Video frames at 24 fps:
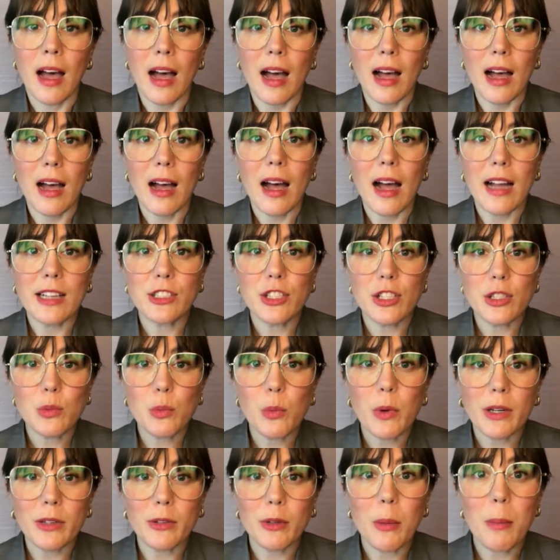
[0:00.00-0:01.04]
I just
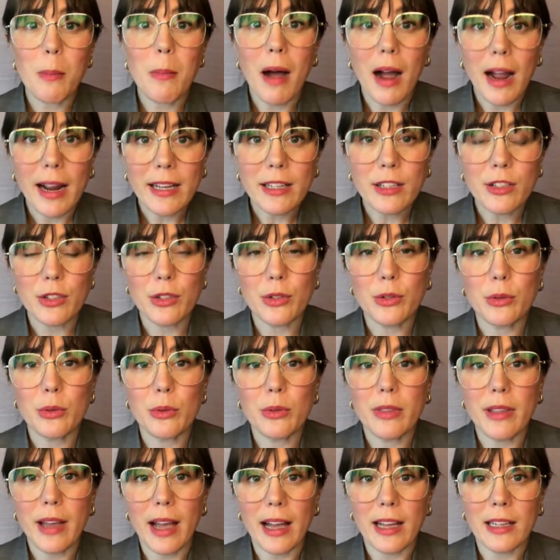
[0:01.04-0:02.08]
want to remind
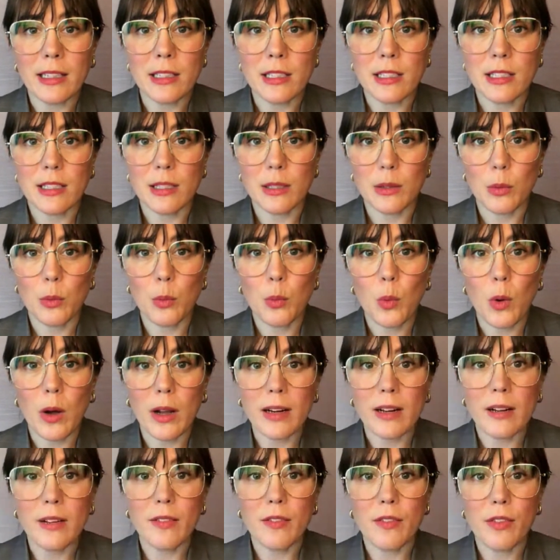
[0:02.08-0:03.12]
you that
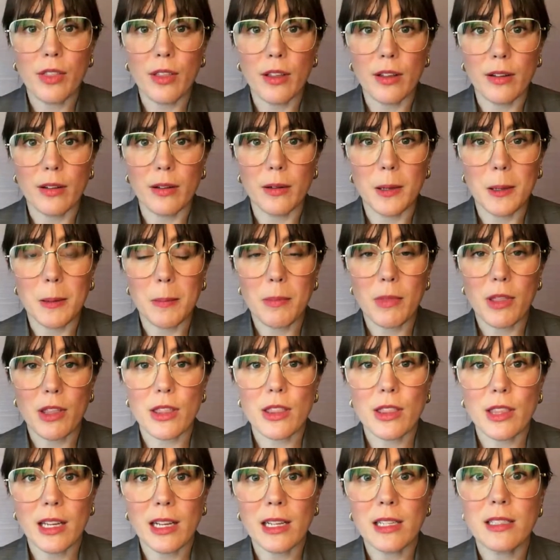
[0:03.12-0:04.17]
one of the
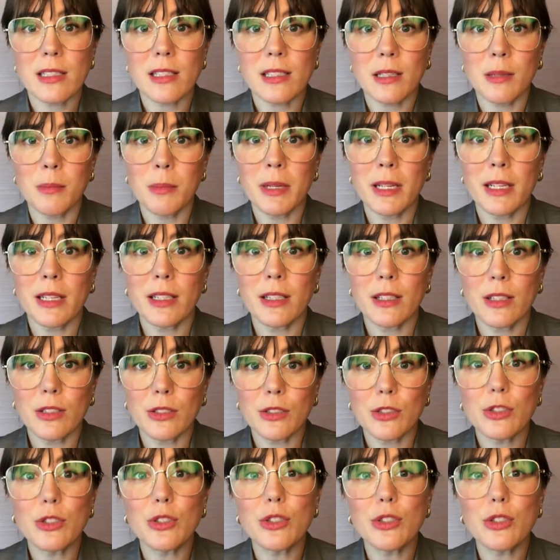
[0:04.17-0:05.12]
things to be